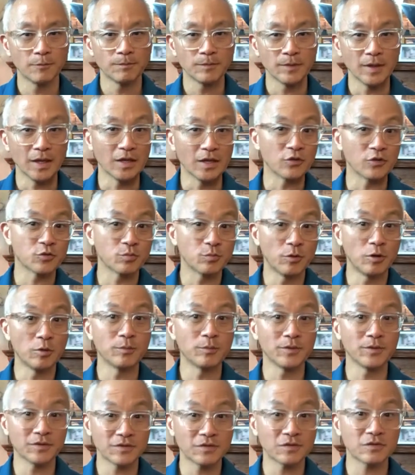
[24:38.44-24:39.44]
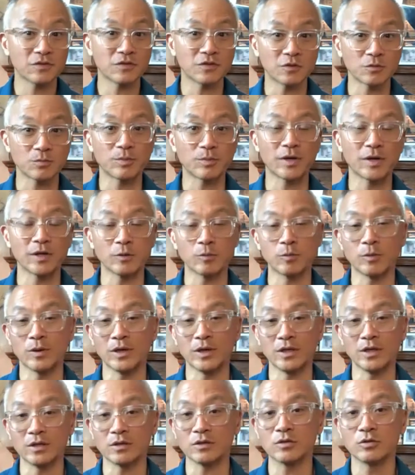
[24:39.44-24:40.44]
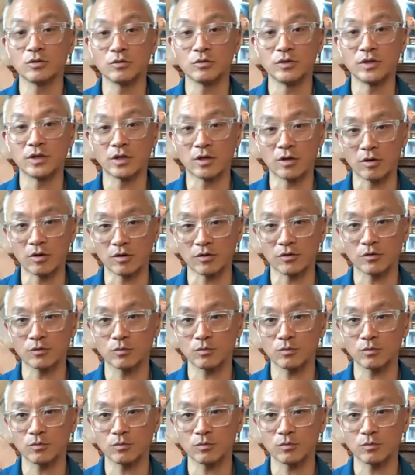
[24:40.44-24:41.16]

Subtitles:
And small businesses, by the way, include the arts,